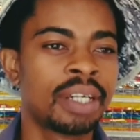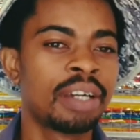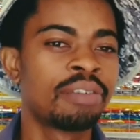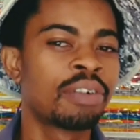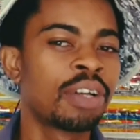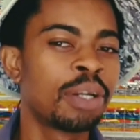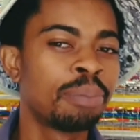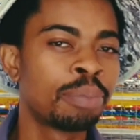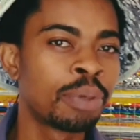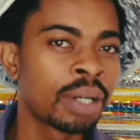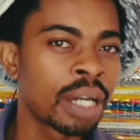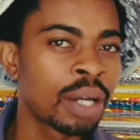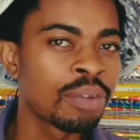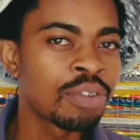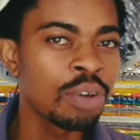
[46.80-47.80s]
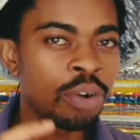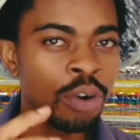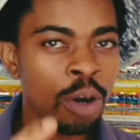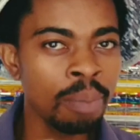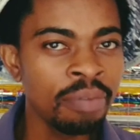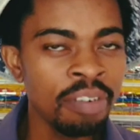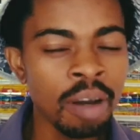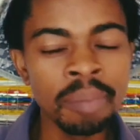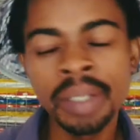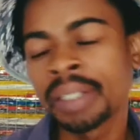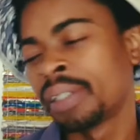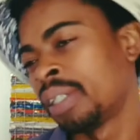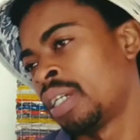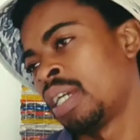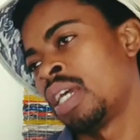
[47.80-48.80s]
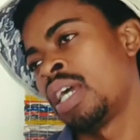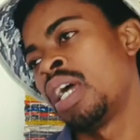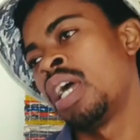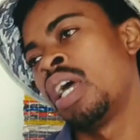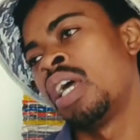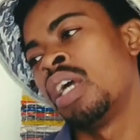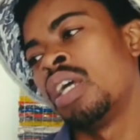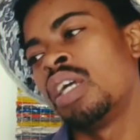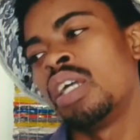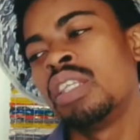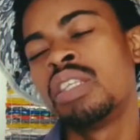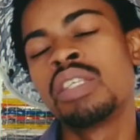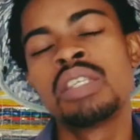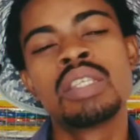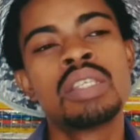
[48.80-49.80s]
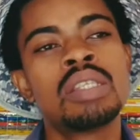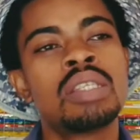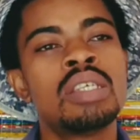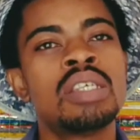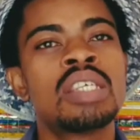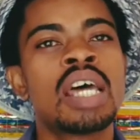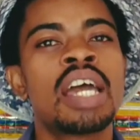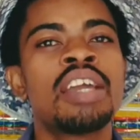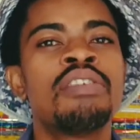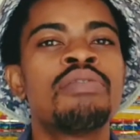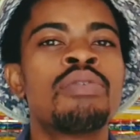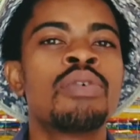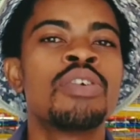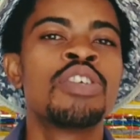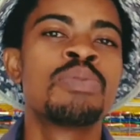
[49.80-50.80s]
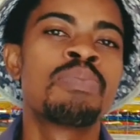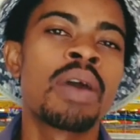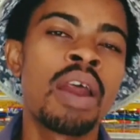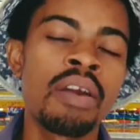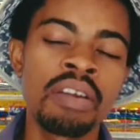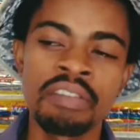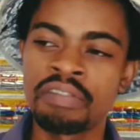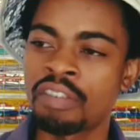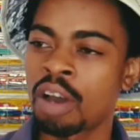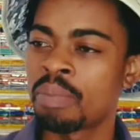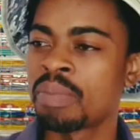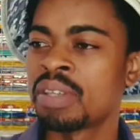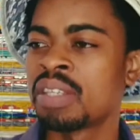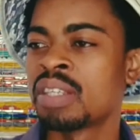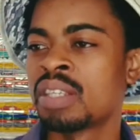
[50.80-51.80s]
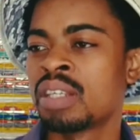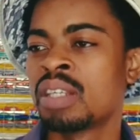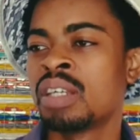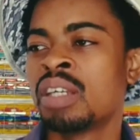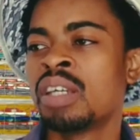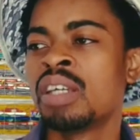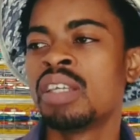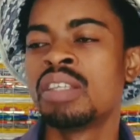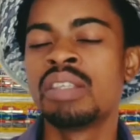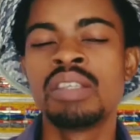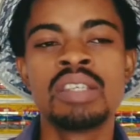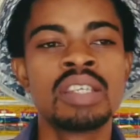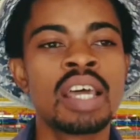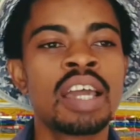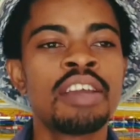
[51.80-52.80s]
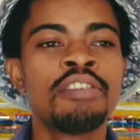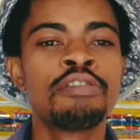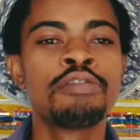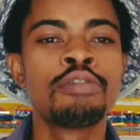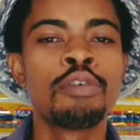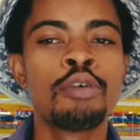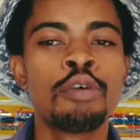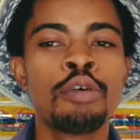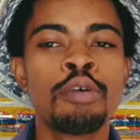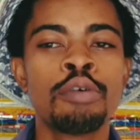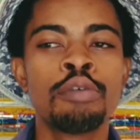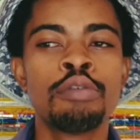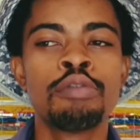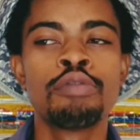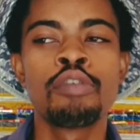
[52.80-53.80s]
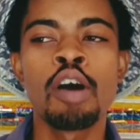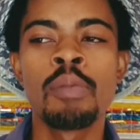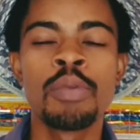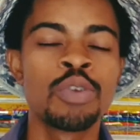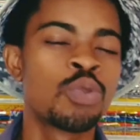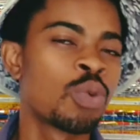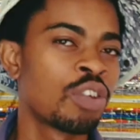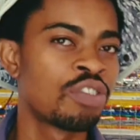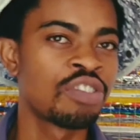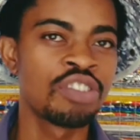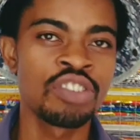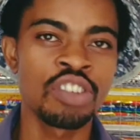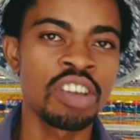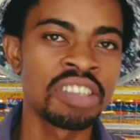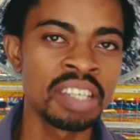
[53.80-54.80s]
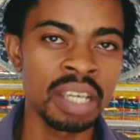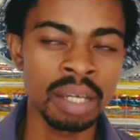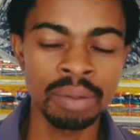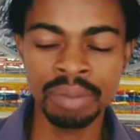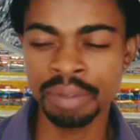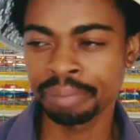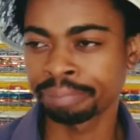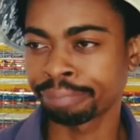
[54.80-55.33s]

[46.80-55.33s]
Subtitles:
I've got a book out on crop farming. It's designed for aspiring farmers. It's designed for farmers who are just starting out.